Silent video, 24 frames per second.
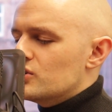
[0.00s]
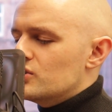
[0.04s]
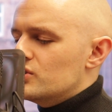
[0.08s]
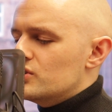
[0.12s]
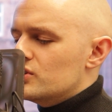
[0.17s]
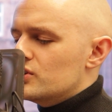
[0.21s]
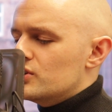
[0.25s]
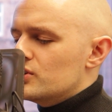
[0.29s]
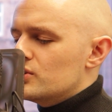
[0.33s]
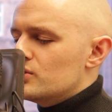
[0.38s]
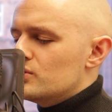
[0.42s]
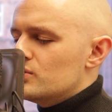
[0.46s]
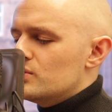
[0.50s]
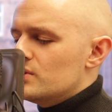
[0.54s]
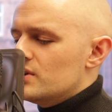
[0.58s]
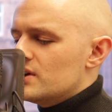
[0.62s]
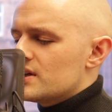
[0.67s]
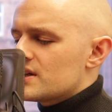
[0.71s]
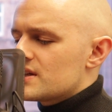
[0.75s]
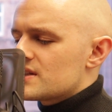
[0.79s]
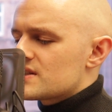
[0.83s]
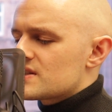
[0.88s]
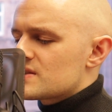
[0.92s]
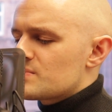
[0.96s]
Could
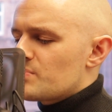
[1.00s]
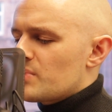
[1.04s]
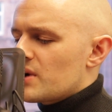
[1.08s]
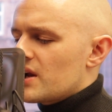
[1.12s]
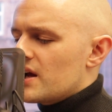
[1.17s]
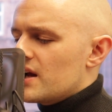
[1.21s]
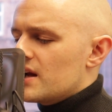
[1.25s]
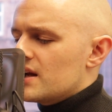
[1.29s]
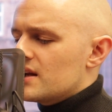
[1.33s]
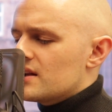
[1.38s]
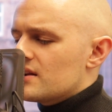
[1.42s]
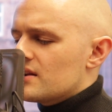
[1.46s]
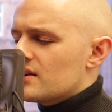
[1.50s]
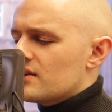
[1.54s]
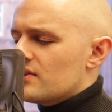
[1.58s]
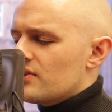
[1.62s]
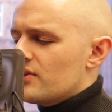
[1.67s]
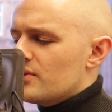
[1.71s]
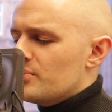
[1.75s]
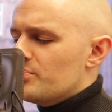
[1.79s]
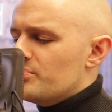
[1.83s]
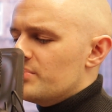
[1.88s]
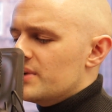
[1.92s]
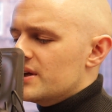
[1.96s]
you
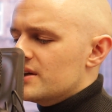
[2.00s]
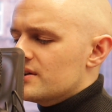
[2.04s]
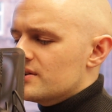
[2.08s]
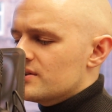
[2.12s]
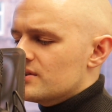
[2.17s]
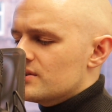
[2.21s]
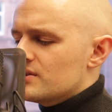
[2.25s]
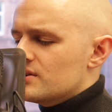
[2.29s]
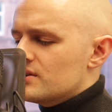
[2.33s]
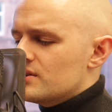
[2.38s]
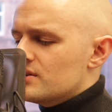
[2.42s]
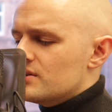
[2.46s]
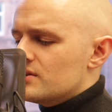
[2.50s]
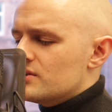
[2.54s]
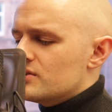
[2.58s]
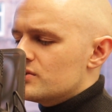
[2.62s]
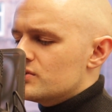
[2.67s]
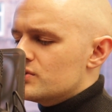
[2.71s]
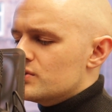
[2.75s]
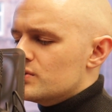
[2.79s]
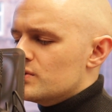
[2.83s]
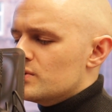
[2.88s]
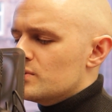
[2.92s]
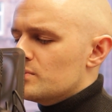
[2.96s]
explain the bill
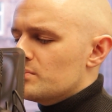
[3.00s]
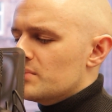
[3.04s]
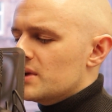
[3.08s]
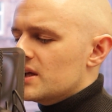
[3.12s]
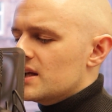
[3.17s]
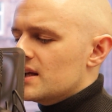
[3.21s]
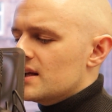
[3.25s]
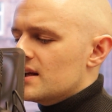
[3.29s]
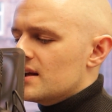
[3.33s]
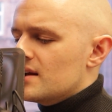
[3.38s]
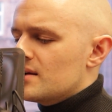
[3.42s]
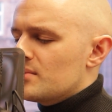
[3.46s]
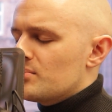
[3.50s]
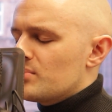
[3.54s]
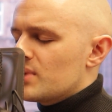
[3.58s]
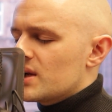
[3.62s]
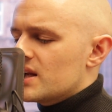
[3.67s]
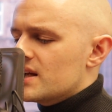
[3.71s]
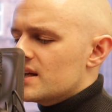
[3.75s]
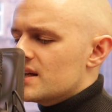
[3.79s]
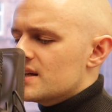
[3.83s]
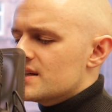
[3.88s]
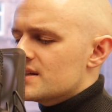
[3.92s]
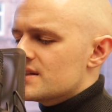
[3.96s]
to me,
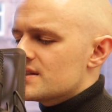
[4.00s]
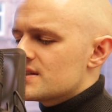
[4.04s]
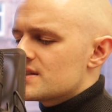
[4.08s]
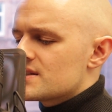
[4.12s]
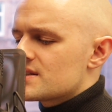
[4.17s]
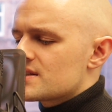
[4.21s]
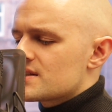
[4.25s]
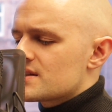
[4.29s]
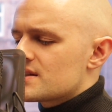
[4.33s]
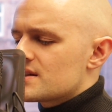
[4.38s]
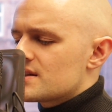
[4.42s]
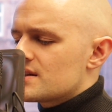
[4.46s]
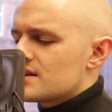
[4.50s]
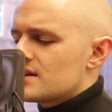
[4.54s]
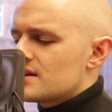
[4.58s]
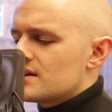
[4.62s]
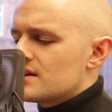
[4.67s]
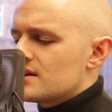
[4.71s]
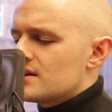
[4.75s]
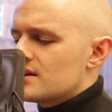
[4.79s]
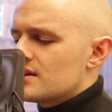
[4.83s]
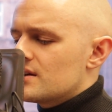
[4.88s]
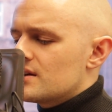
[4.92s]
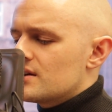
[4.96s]
please?
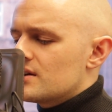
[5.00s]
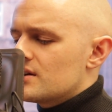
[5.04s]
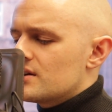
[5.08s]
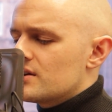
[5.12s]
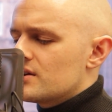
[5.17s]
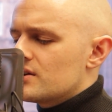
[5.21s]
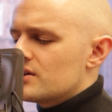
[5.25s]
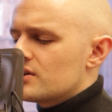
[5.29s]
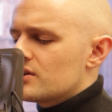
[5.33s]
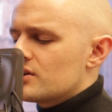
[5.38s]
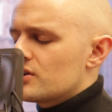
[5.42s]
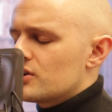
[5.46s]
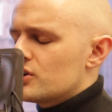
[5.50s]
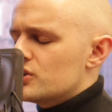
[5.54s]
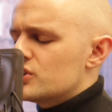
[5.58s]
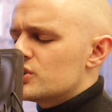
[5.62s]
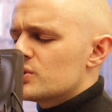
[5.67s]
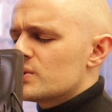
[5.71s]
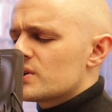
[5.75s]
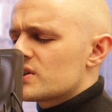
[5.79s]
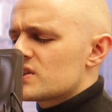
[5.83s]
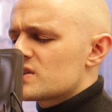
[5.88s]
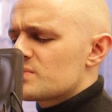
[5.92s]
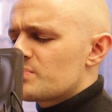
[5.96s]

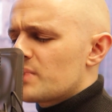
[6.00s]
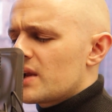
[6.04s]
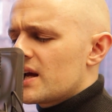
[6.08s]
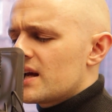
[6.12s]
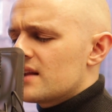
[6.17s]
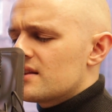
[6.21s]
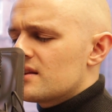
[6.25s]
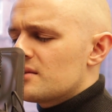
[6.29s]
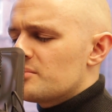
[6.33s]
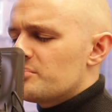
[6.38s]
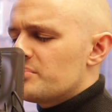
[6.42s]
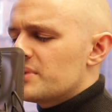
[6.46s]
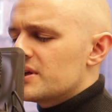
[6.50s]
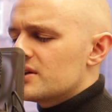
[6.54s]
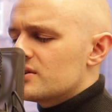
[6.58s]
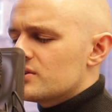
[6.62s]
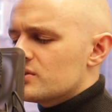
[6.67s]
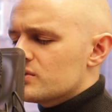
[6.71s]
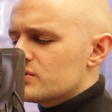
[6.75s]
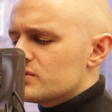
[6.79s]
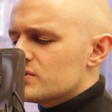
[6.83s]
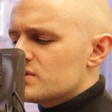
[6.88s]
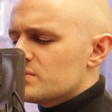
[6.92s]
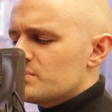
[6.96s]
Could you explain the
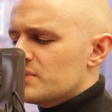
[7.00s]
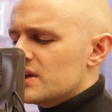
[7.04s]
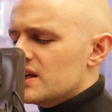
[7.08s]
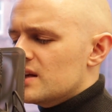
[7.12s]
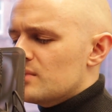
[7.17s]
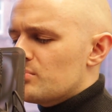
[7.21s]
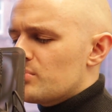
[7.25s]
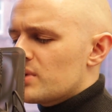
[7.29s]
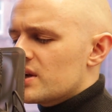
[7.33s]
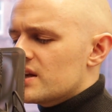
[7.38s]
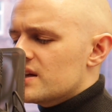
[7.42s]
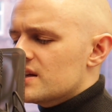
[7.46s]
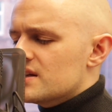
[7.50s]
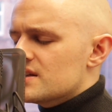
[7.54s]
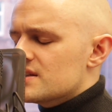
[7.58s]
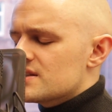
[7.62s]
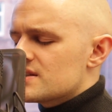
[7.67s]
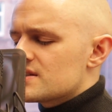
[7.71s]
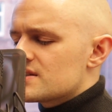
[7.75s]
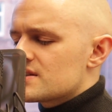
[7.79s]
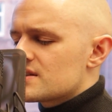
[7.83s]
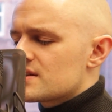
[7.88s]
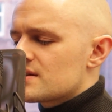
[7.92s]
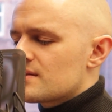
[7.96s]
bill to me,
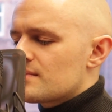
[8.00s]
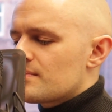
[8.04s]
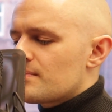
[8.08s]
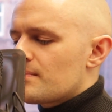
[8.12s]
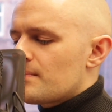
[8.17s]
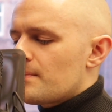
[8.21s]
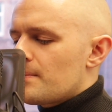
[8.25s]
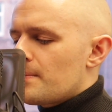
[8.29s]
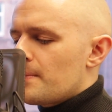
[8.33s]
please?